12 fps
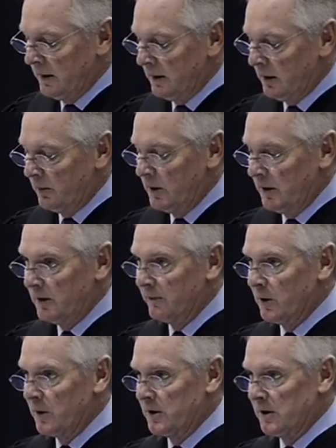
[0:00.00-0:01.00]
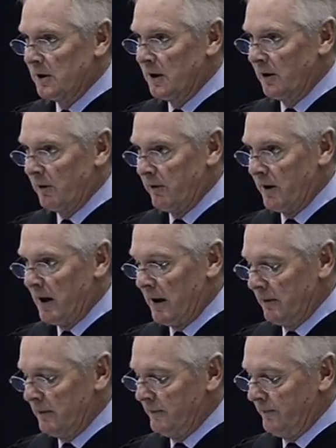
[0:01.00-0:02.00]
and to be divergent in our
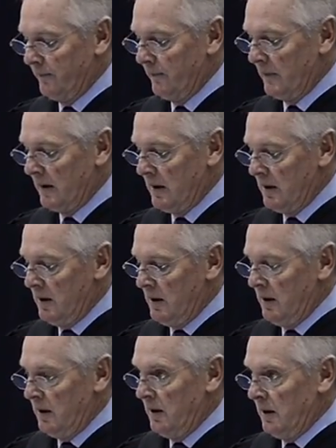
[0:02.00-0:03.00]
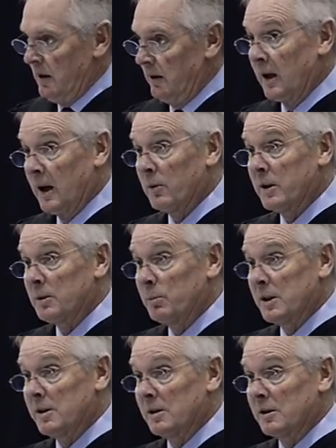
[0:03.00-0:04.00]
thought. And then I went to
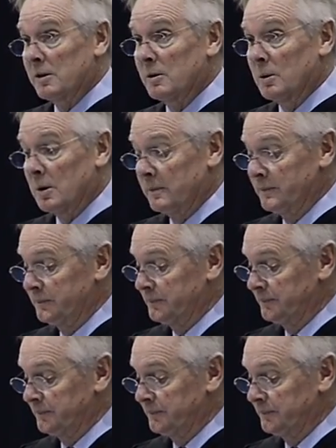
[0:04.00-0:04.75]
business school.